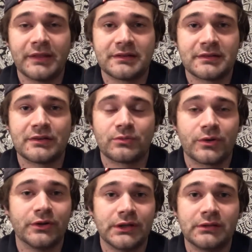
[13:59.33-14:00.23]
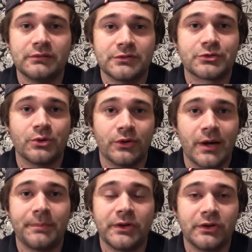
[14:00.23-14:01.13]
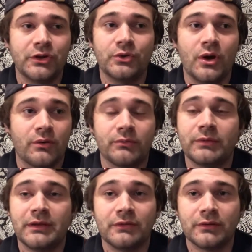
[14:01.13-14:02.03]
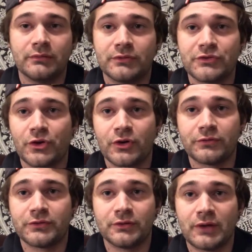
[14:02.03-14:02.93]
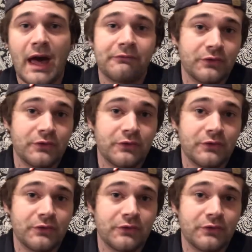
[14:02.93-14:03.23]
That's really screwed up, and you don't even deserve to have